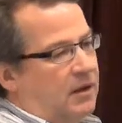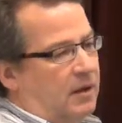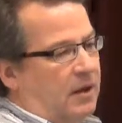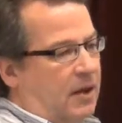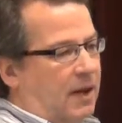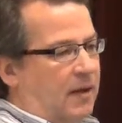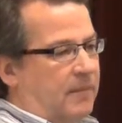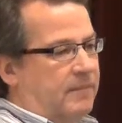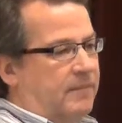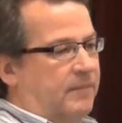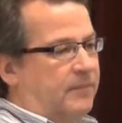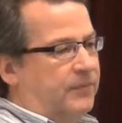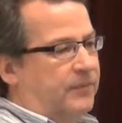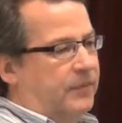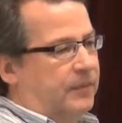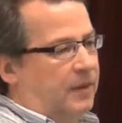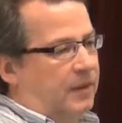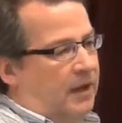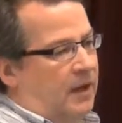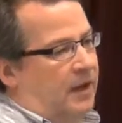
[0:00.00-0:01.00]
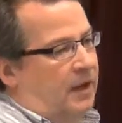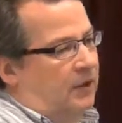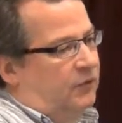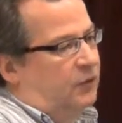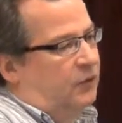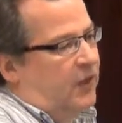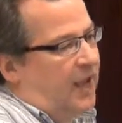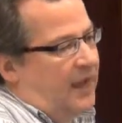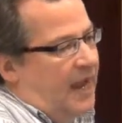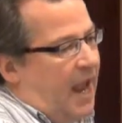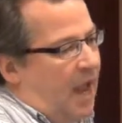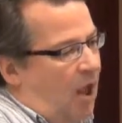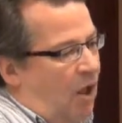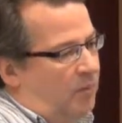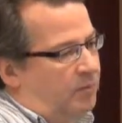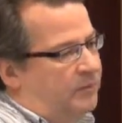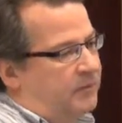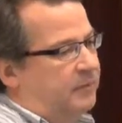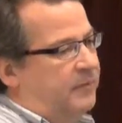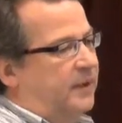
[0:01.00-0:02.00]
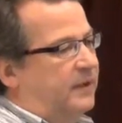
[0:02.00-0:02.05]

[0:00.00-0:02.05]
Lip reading: And so that helped,